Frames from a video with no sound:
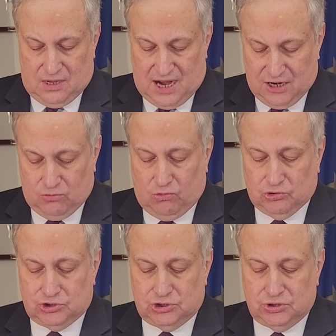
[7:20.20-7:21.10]

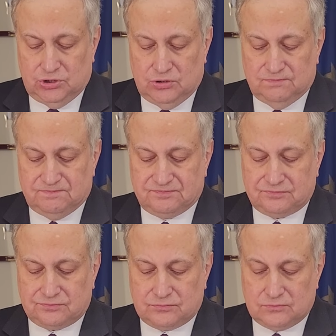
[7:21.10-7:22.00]
Unquote.
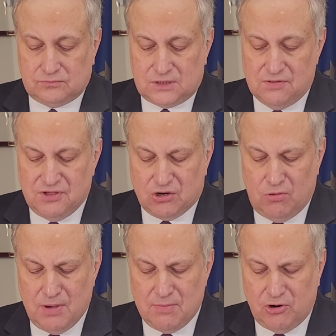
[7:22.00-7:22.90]
The
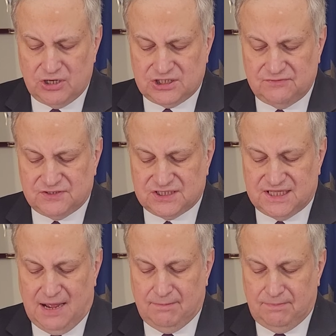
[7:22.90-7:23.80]
commemorative
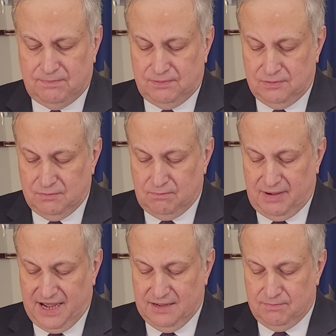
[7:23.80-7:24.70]
stamp
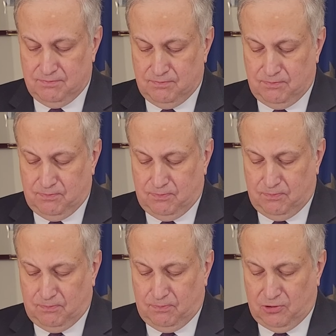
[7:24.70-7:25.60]
by
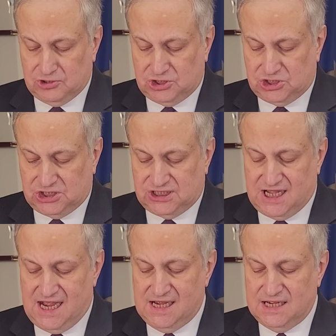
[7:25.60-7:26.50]

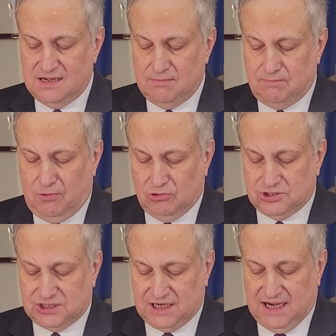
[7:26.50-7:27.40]
Poczta
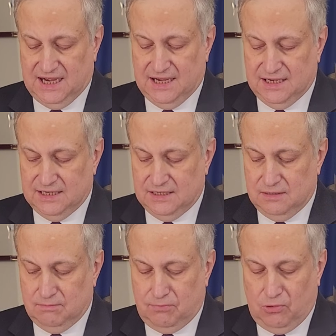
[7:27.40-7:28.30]
Polska,
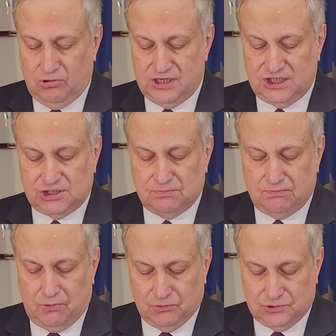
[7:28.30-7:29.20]

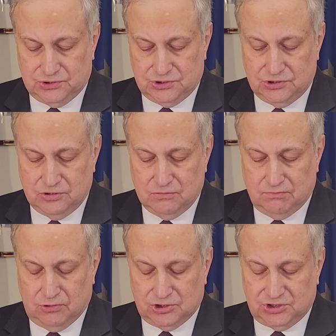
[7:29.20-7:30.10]
Polish Post,
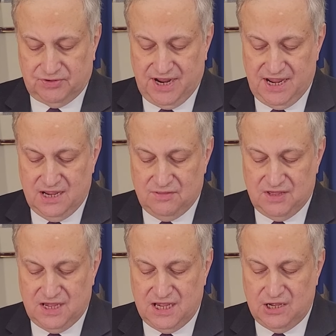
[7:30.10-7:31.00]
portraying
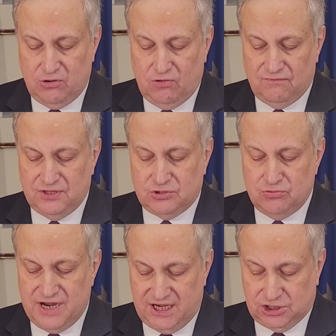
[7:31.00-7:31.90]
the hero of the two
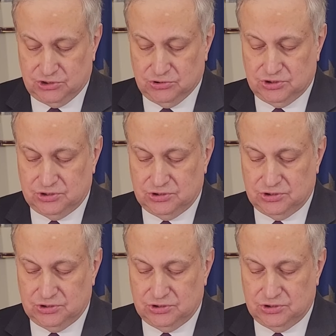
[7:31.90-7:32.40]
nations,